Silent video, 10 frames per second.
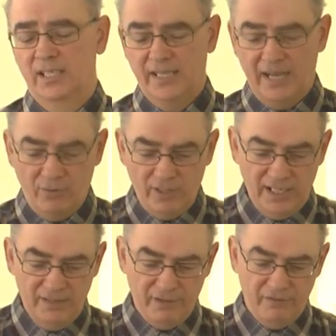They're only
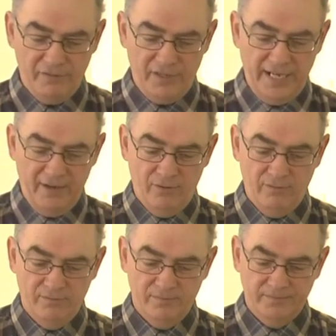living for now.
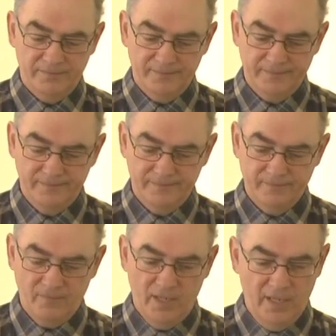
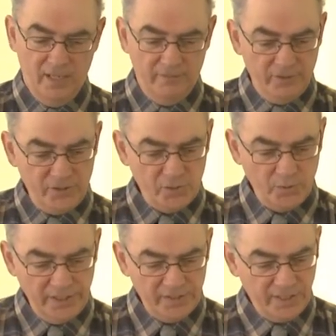Verses
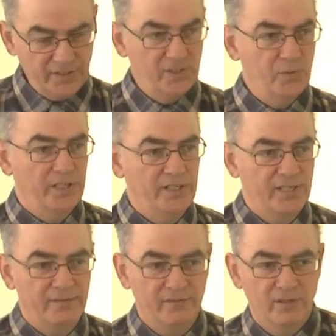26 to
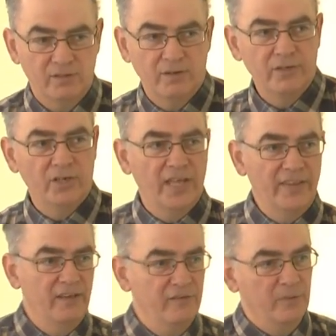27. Oh, have you got
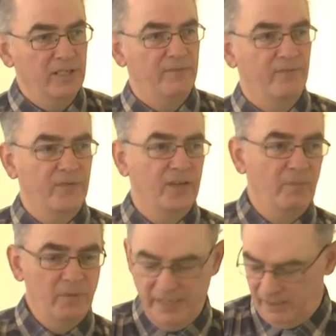that there for me? You're
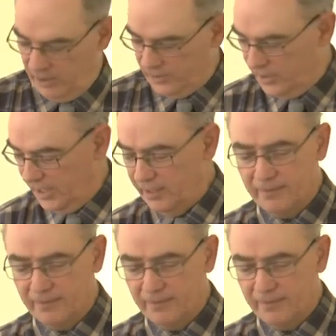helping me out a lot today.